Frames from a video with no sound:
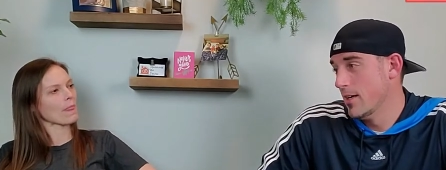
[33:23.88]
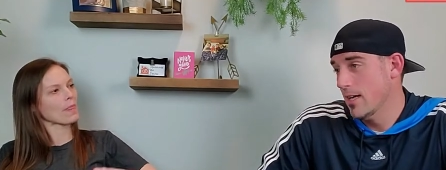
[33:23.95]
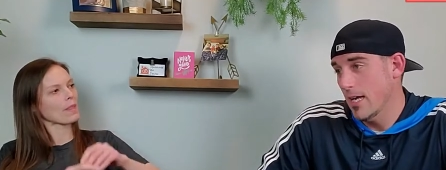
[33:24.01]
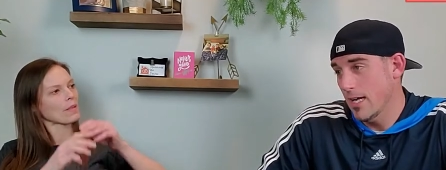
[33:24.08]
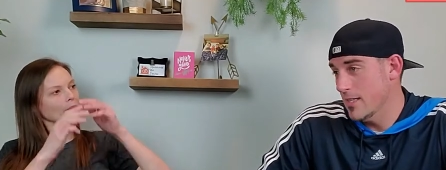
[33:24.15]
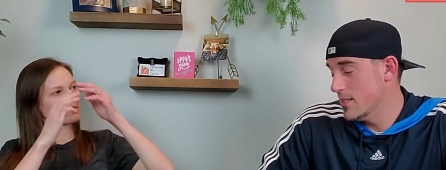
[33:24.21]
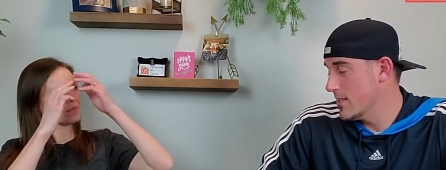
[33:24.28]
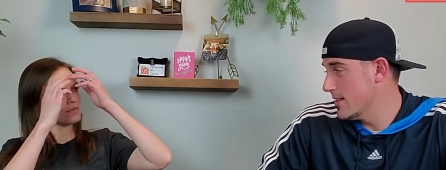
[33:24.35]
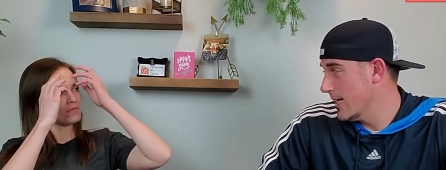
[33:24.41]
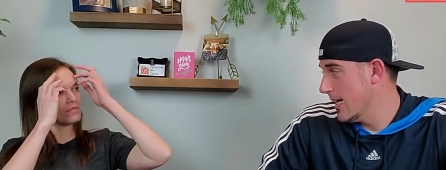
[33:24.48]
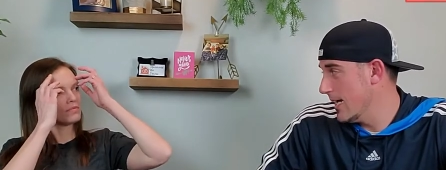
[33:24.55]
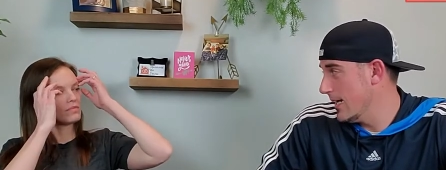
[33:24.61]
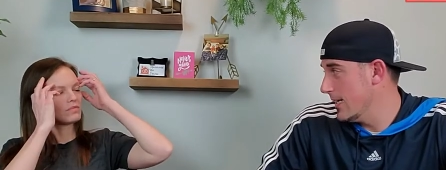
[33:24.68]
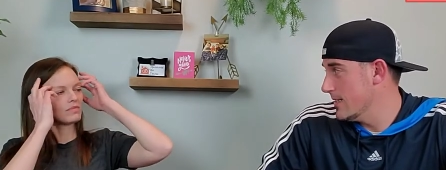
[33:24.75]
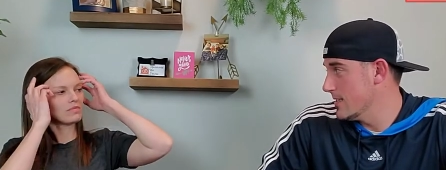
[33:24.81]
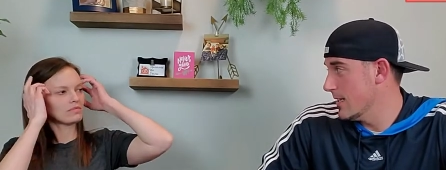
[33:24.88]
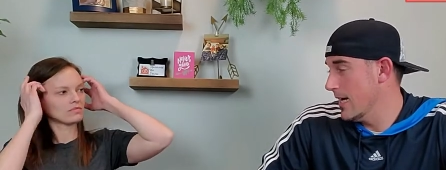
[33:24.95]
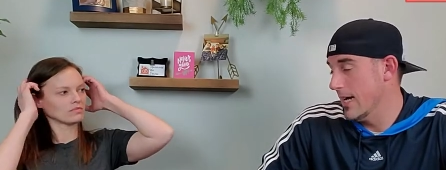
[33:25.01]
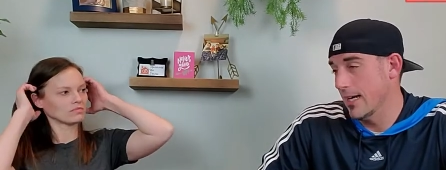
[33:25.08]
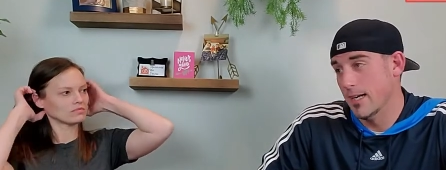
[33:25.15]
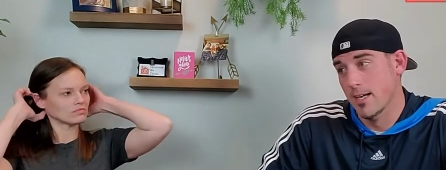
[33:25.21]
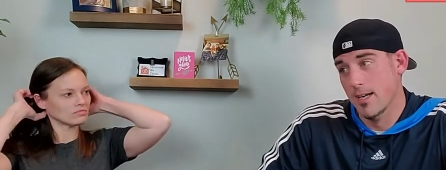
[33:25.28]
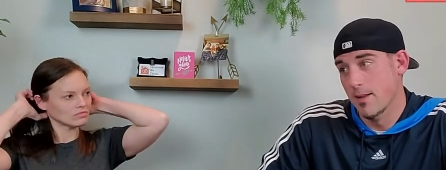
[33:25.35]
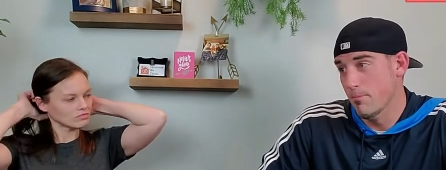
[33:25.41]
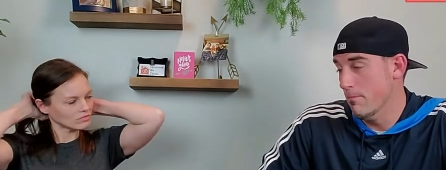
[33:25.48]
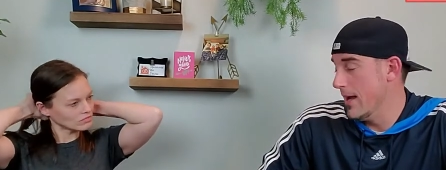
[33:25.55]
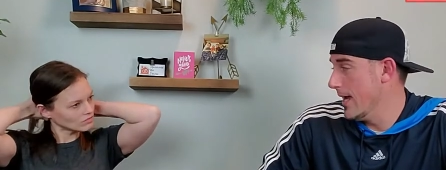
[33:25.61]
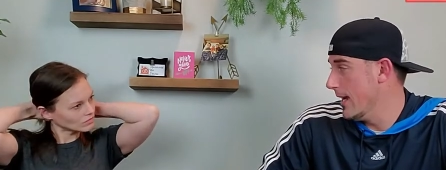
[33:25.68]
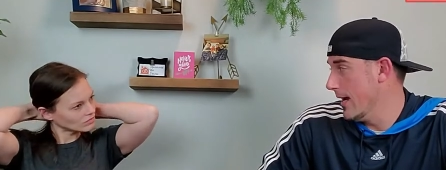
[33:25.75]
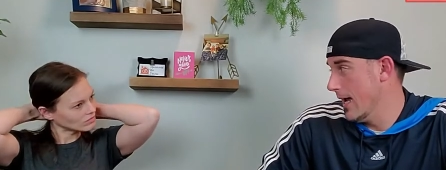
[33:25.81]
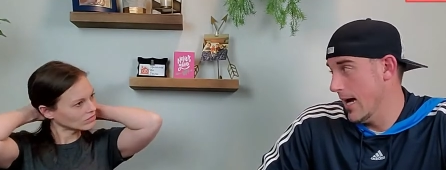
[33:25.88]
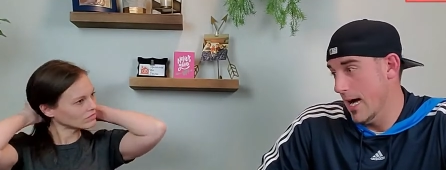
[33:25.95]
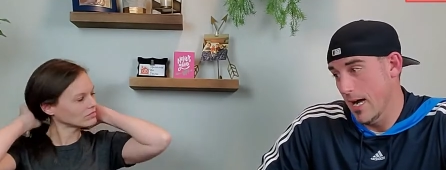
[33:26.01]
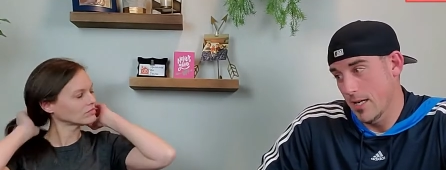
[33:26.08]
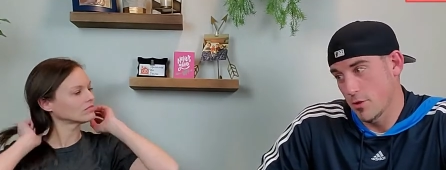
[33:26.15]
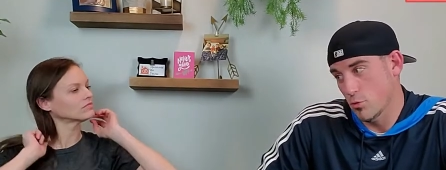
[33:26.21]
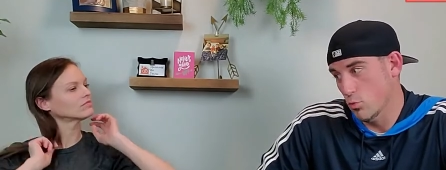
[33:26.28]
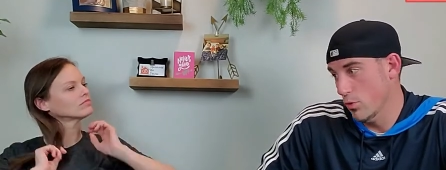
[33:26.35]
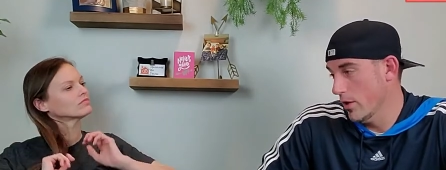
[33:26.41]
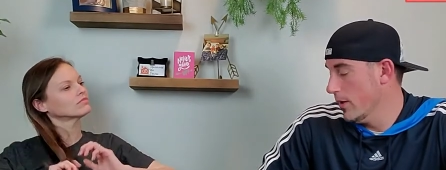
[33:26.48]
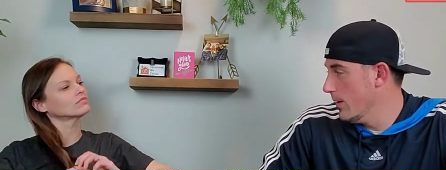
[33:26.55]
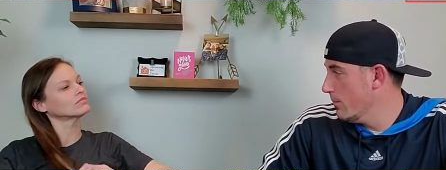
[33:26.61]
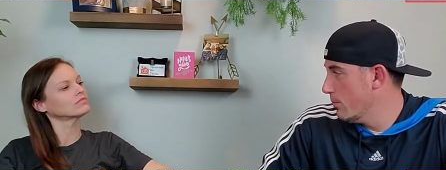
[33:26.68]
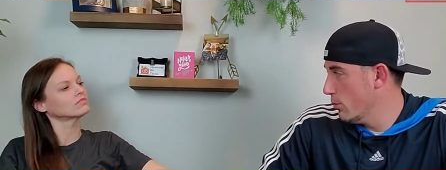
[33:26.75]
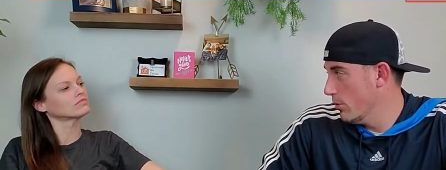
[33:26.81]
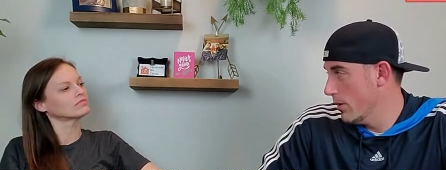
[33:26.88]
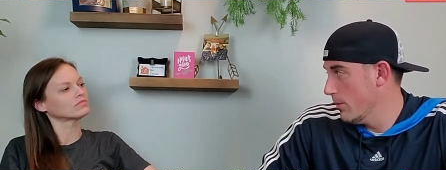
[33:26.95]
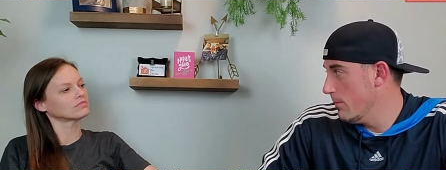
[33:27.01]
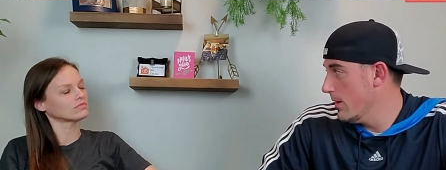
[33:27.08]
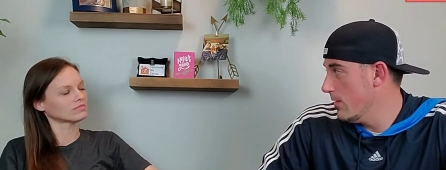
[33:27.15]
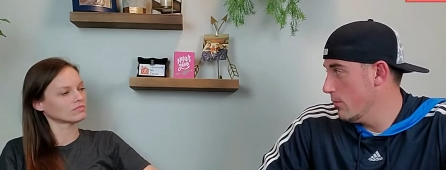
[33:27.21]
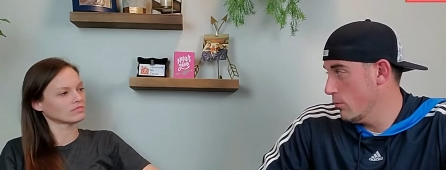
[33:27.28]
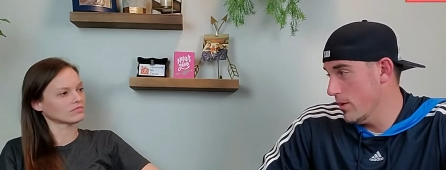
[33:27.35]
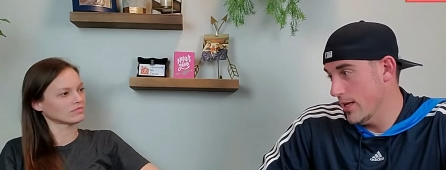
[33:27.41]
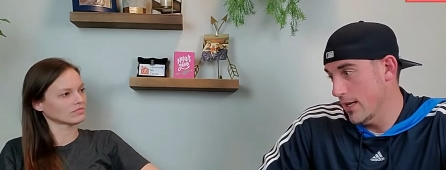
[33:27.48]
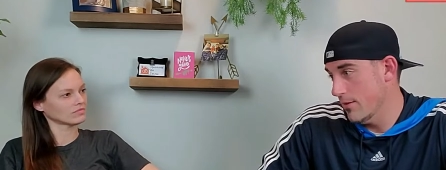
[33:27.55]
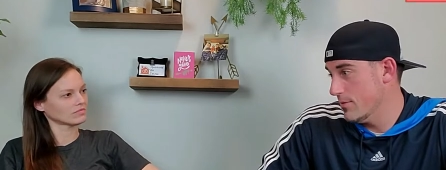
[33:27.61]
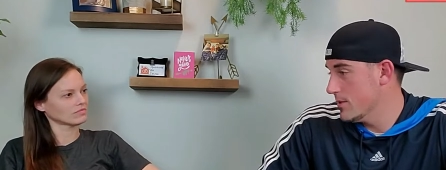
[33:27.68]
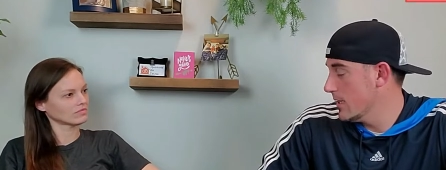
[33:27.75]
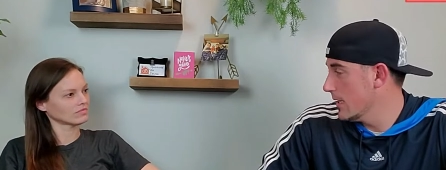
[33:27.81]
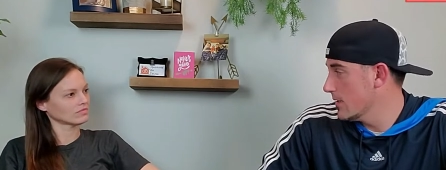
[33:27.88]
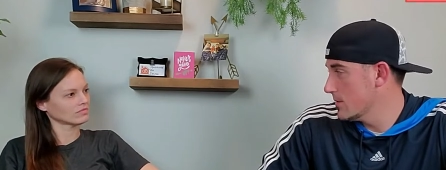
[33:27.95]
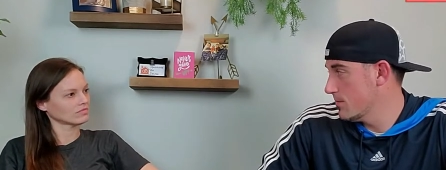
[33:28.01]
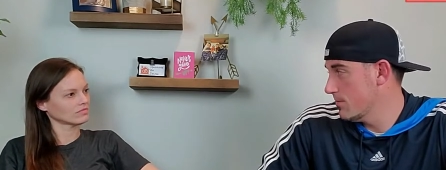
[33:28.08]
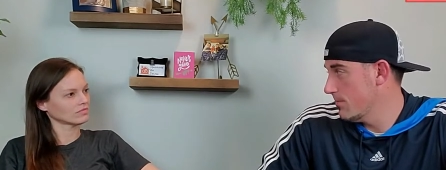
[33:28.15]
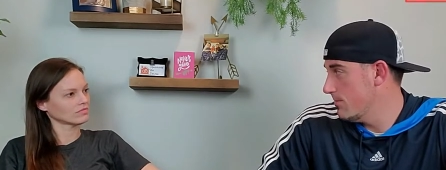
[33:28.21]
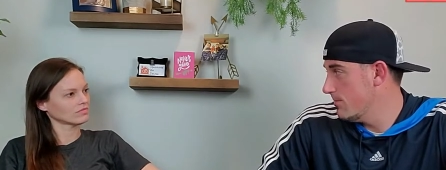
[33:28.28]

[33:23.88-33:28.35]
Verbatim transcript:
Speaker 1: his thing is like, man, it's really important to me that we have sex